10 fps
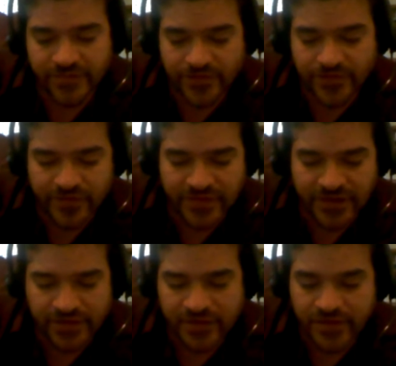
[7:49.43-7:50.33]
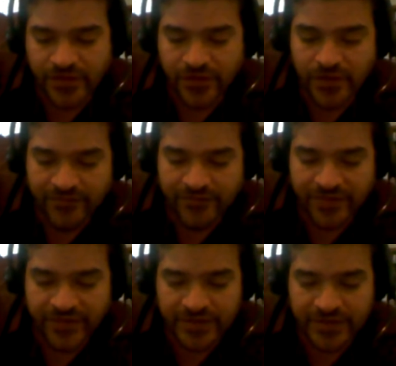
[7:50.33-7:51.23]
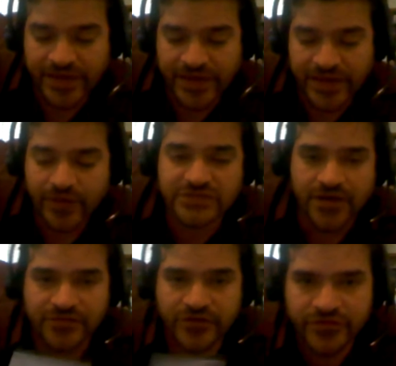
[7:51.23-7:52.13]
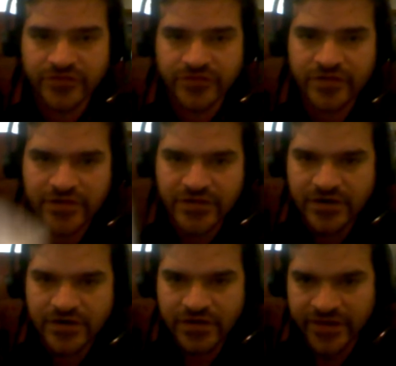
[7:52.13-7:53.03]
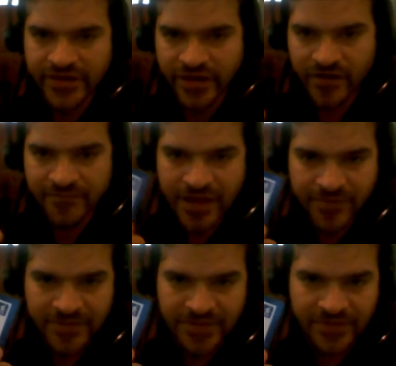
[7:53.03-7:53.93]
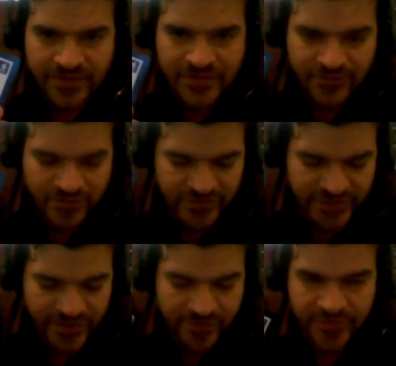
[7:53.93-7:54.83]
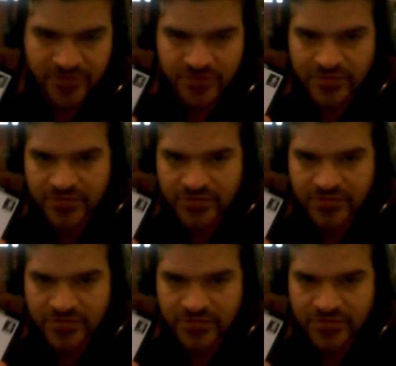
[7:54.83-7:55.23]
You have the language softeners, like maybe, for example,